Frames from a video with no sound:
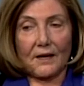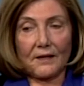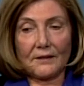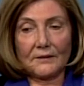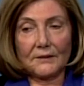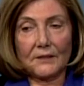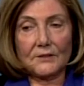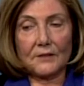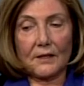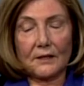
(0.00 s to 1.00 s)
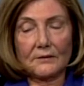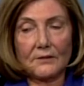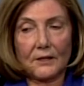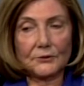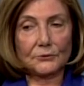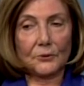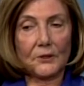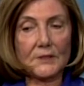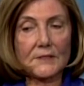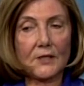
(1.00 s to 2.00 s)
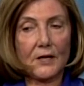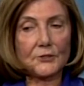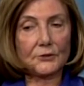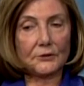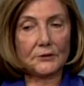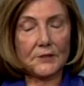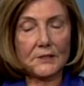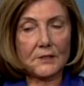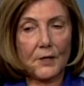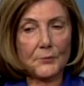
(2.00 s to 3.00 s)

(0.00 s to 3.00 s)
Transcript: Dr. Laura Stachel is an